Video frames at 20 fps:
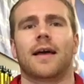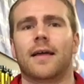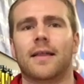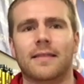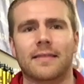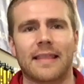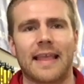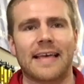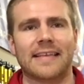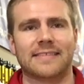
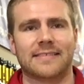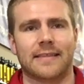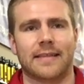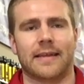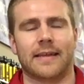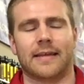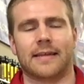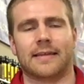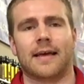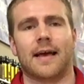less
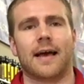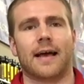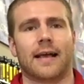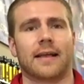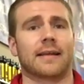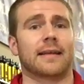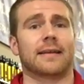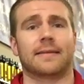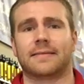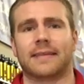than
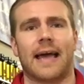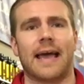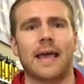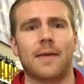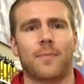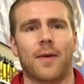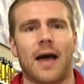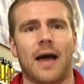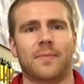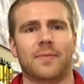a
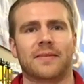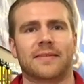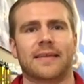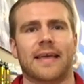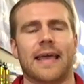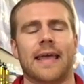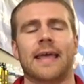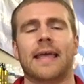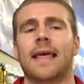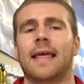diet pop a
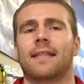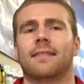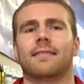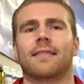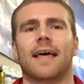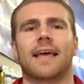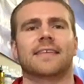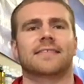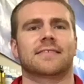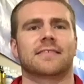day,
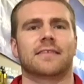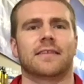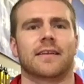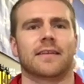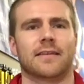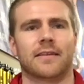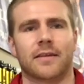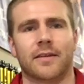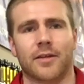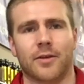less
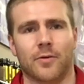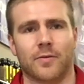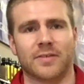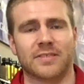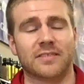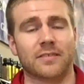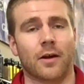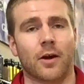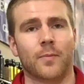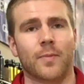than a
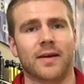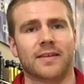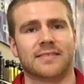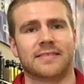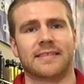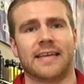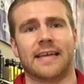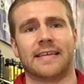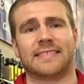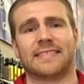
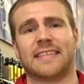Starbucks a day.